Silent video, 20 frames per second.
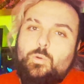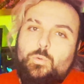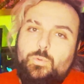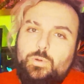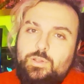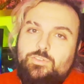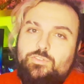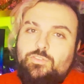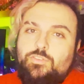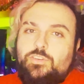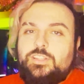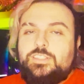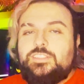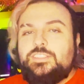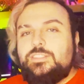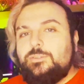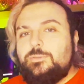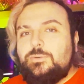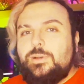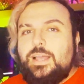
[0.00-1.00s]
we're trying to
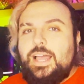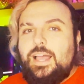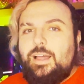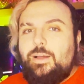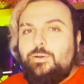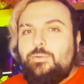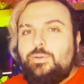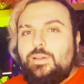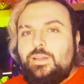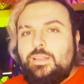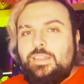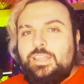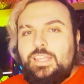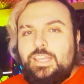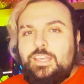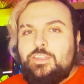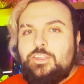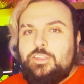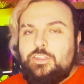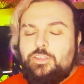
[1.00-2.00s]
sort out an
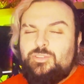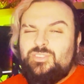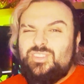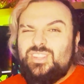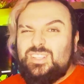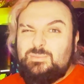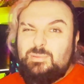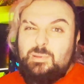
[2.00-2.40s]
issue that's